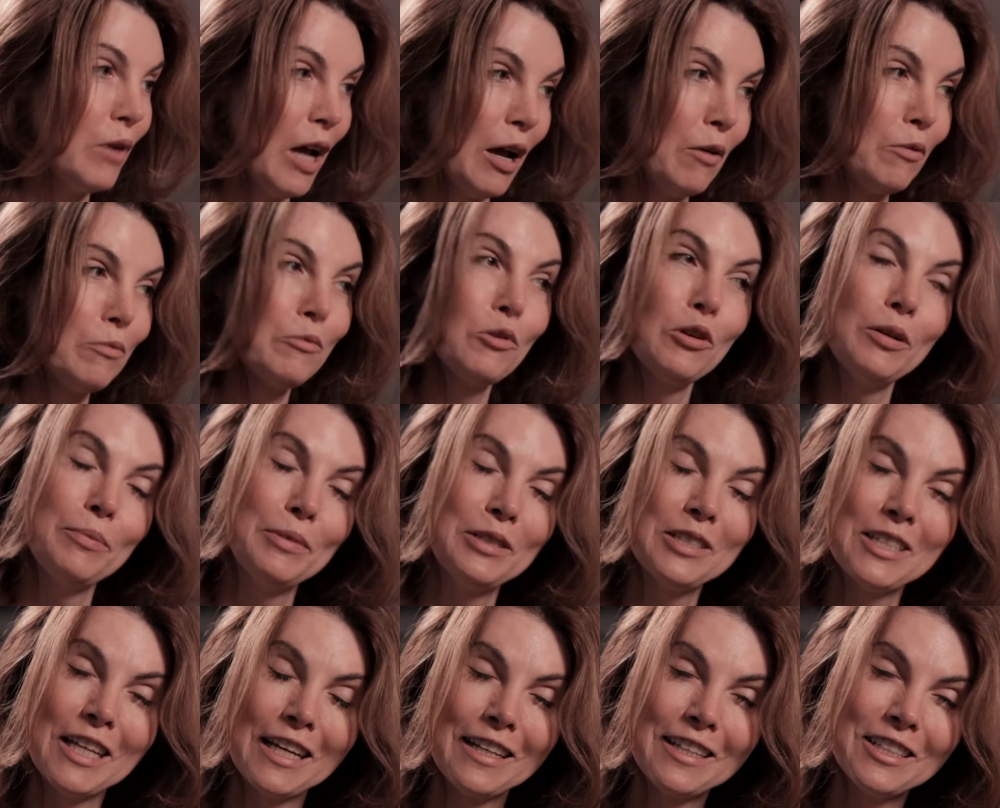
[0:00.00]
I'm going to
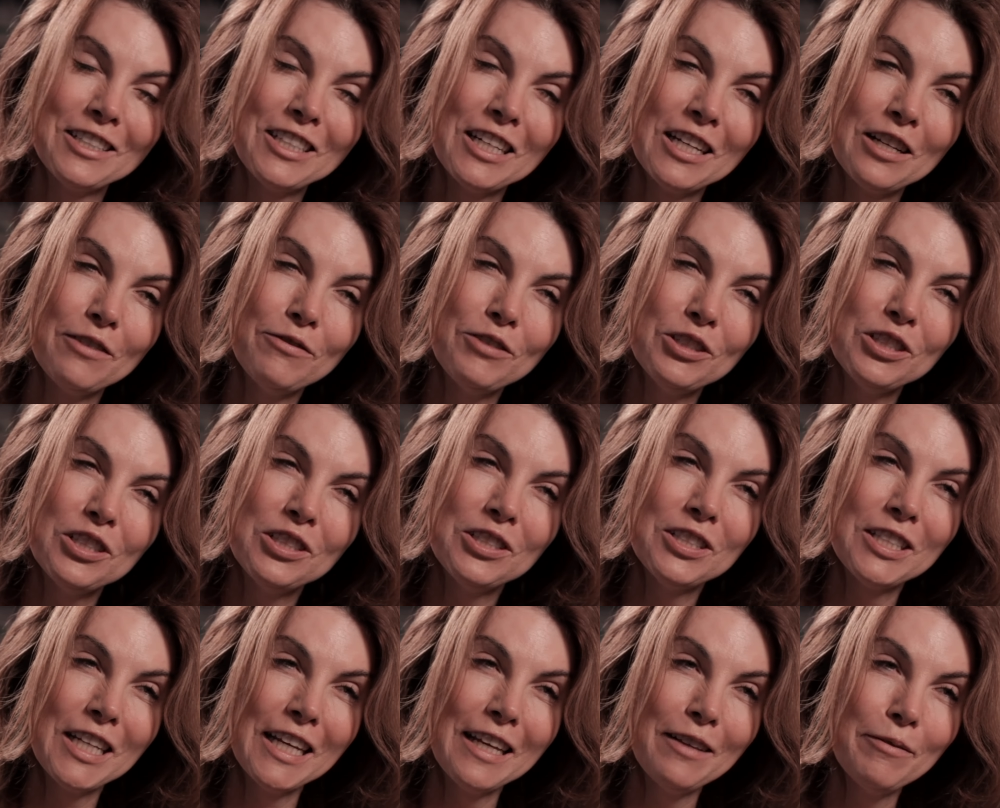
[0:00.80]
be slightly selfish
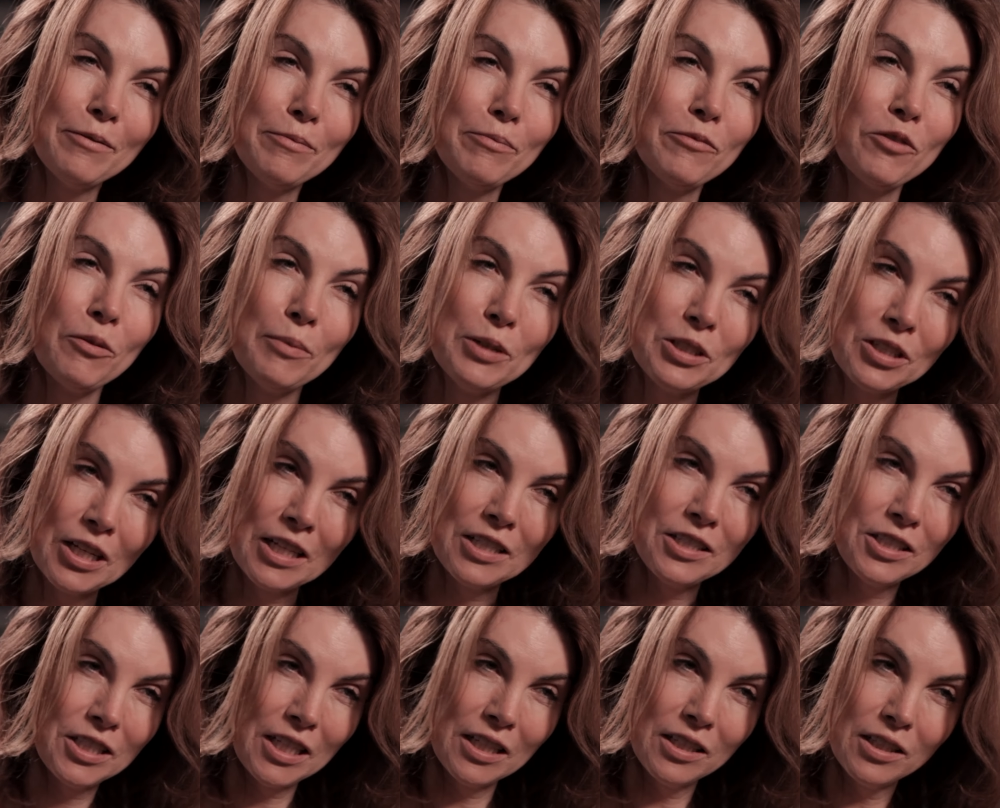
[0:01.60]
and say, from a
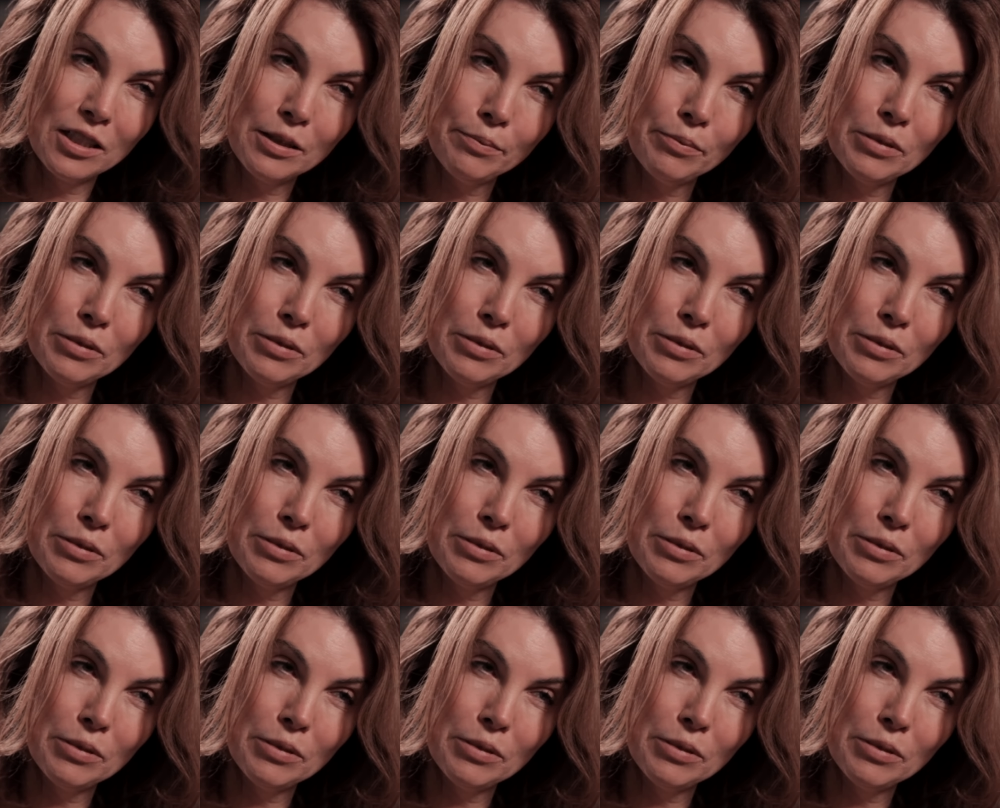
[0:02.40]
transgender